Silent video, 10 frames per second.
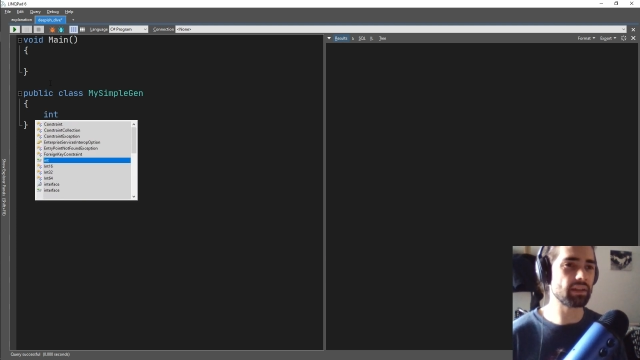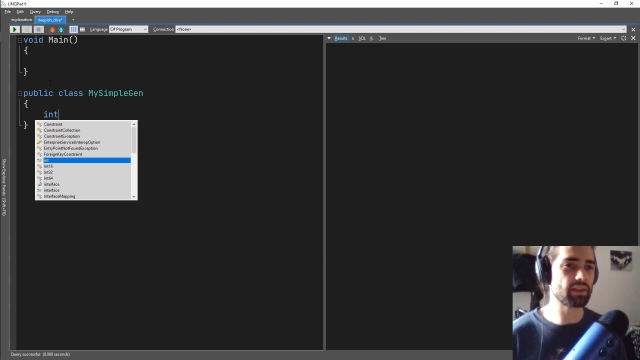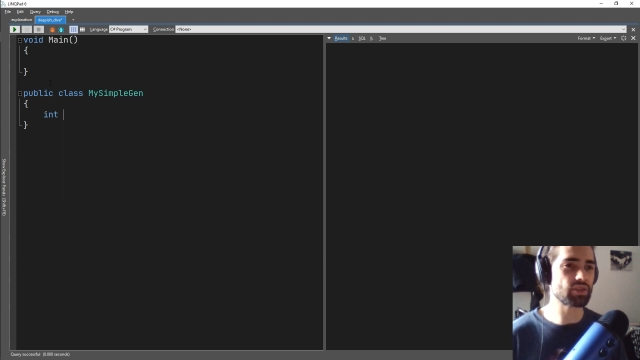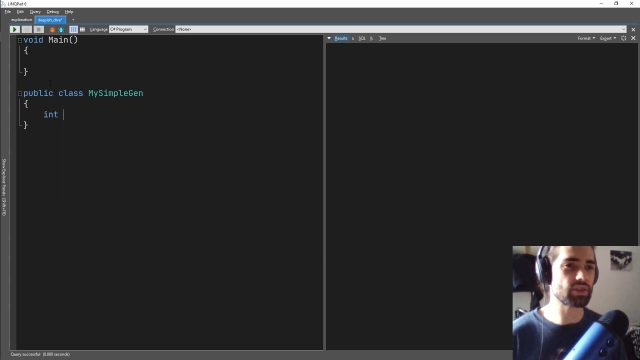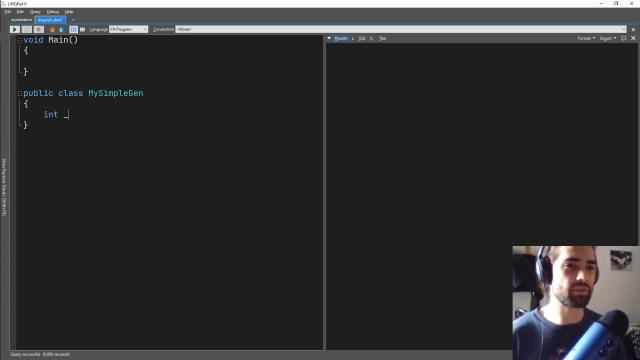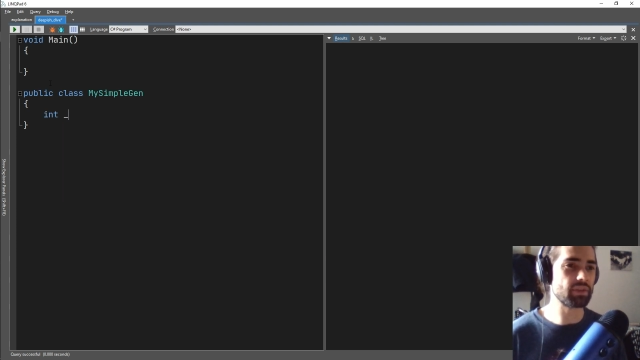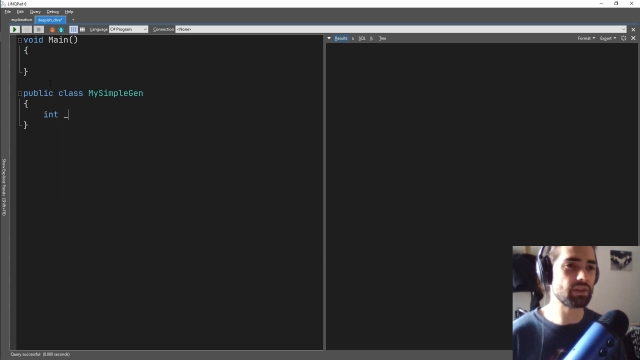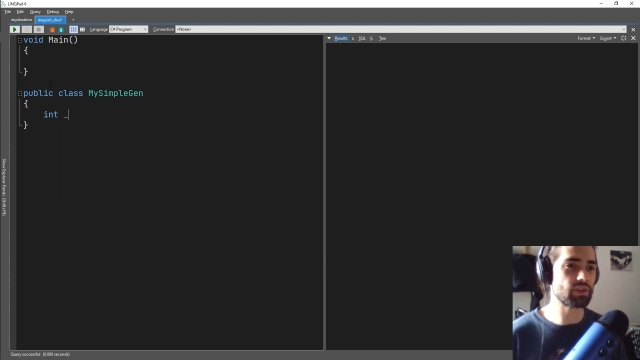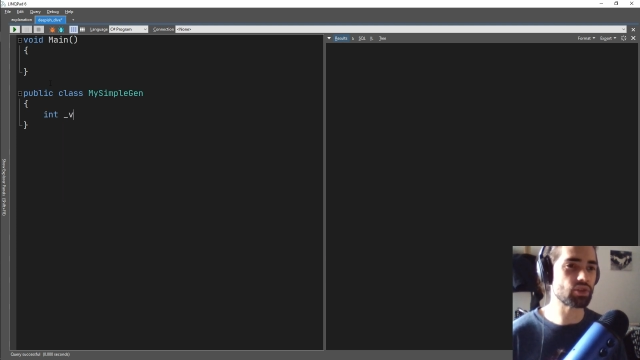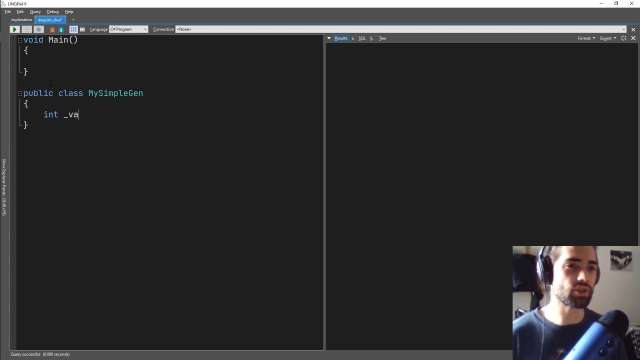let's just have an
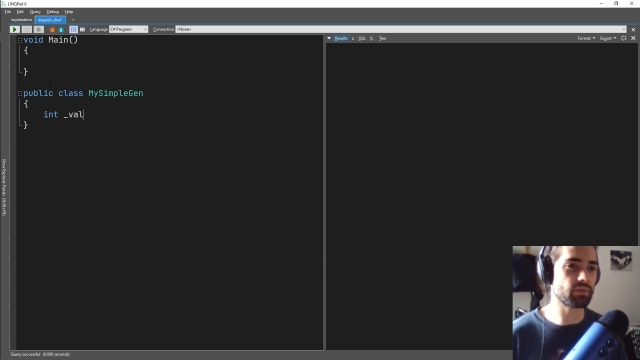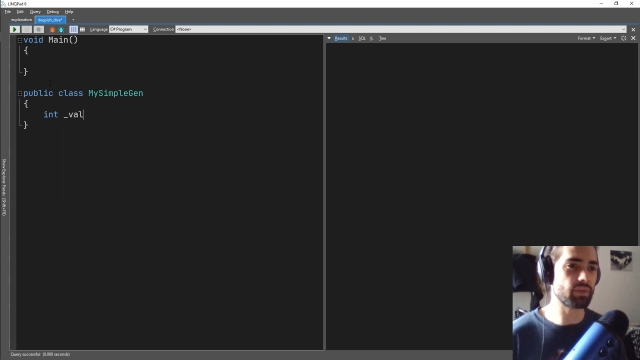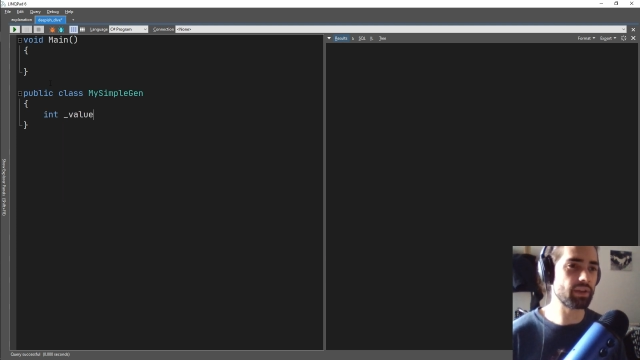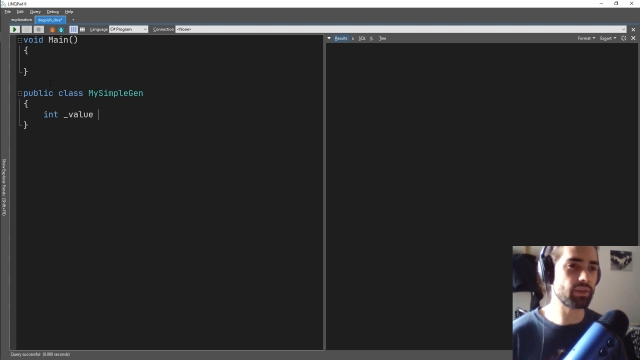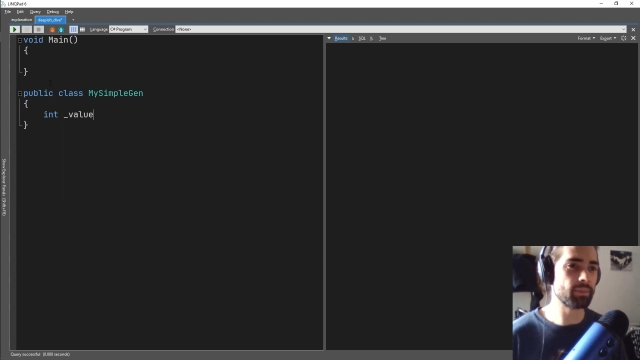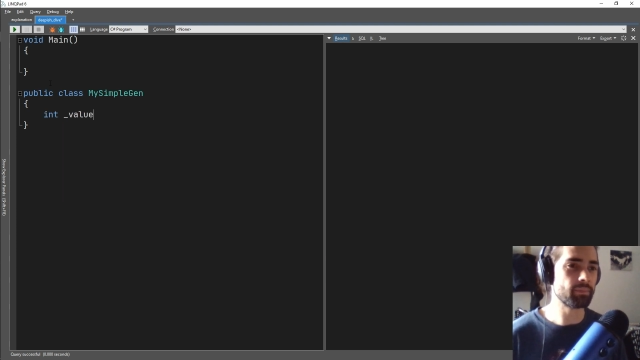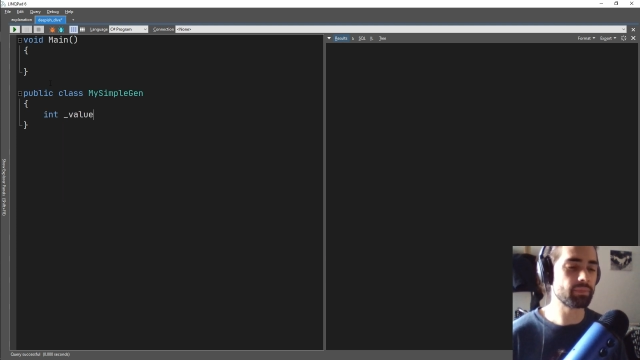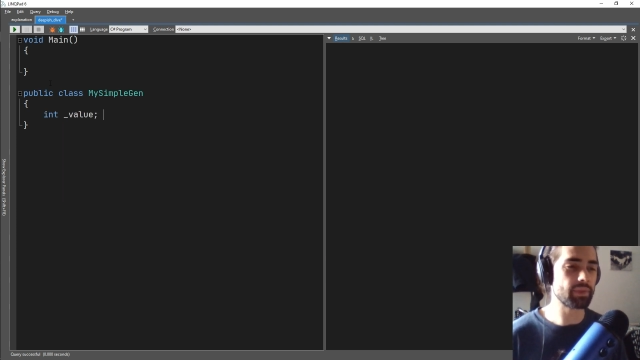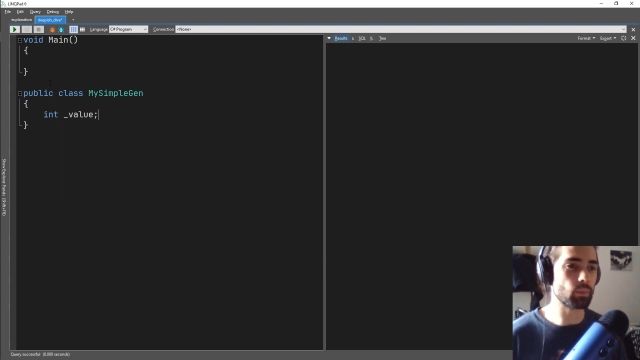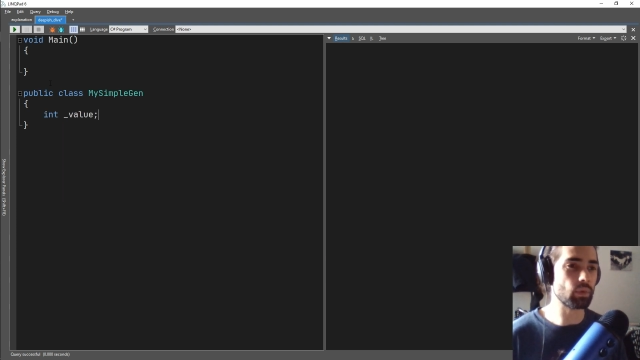integer value
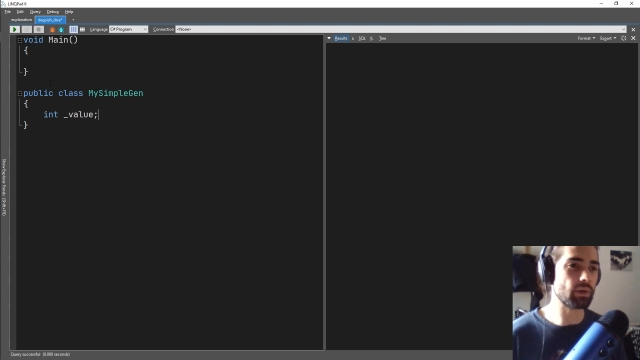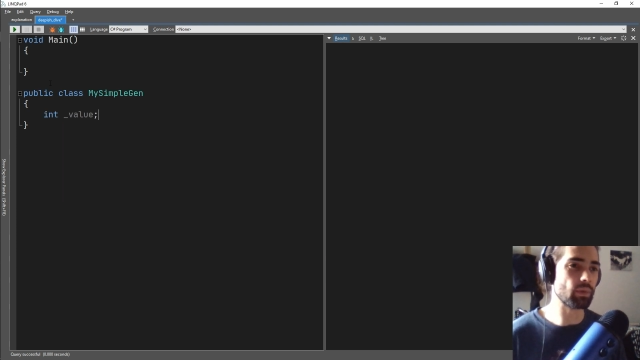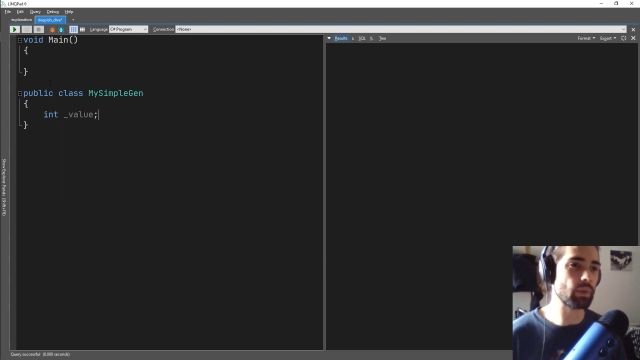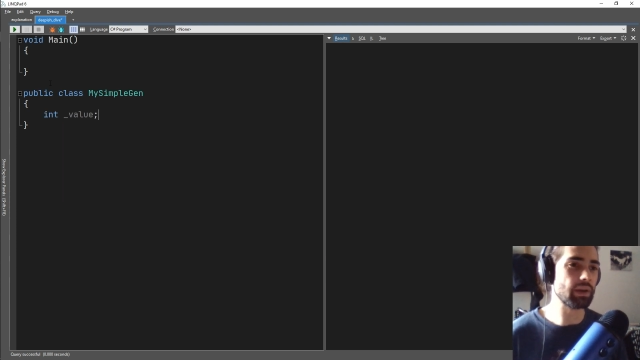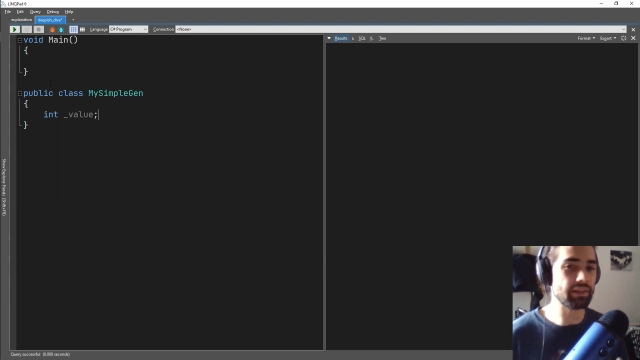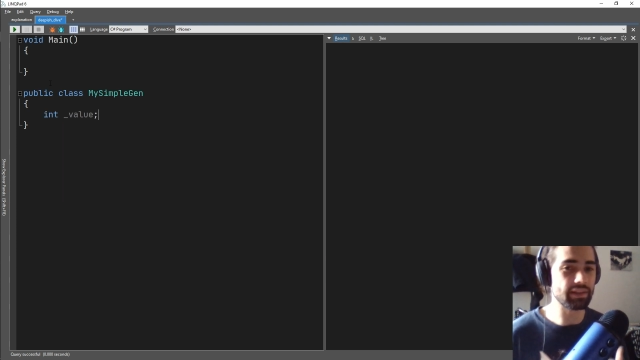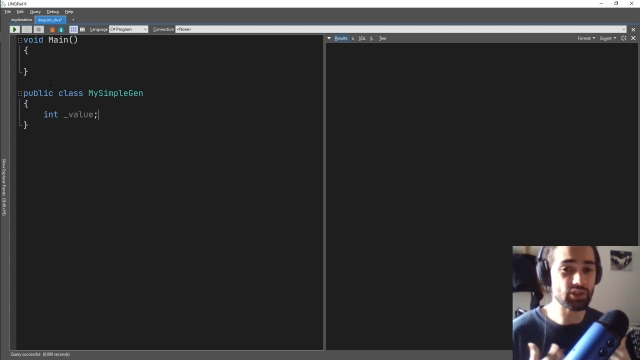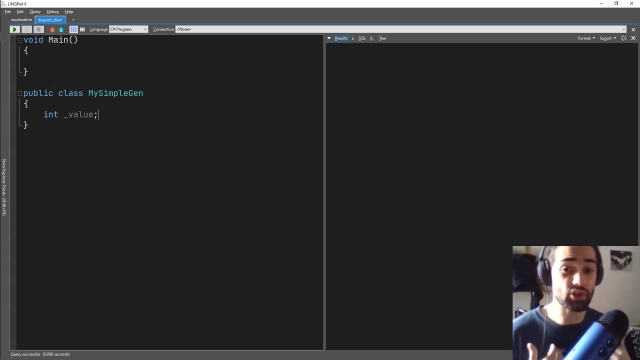that we will